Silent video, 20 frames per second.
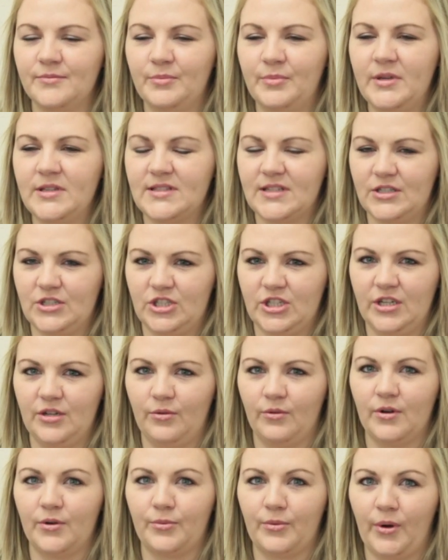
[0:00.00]
position
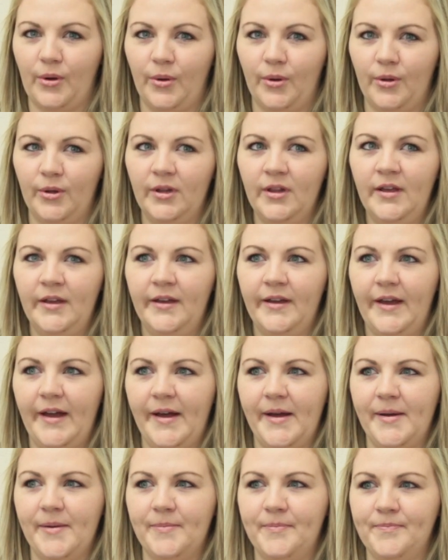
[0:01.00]
or role
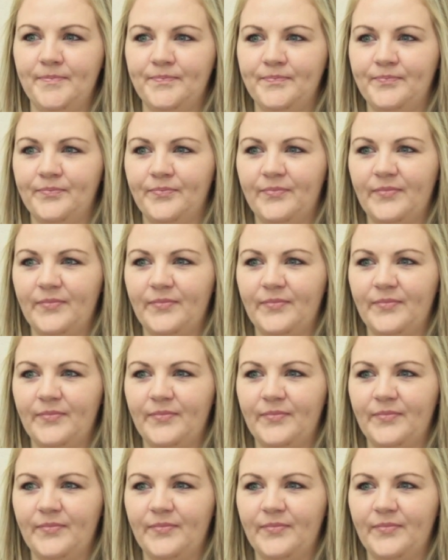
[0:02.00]
um,